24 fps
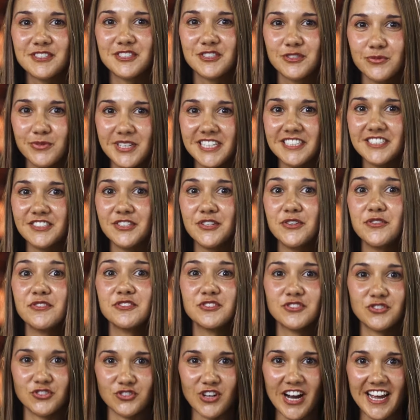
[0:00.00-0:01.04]
your sweet tooth
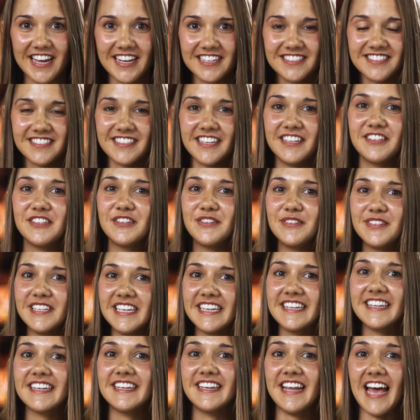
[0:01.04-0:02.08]
strikes and you
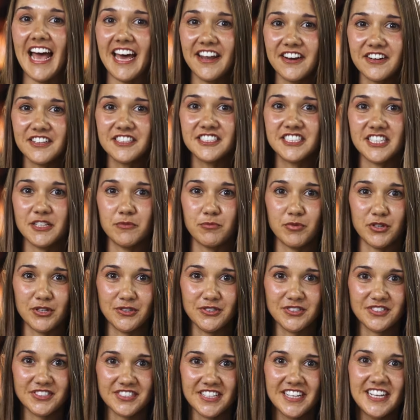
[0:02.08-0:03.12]
need an energy
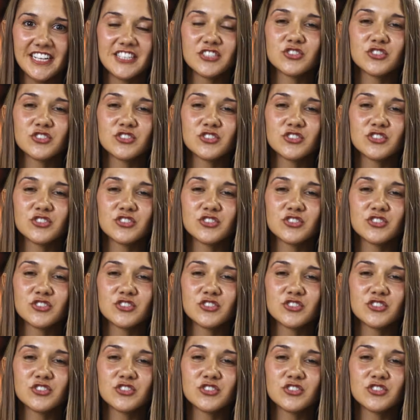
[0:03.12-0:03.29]
boost,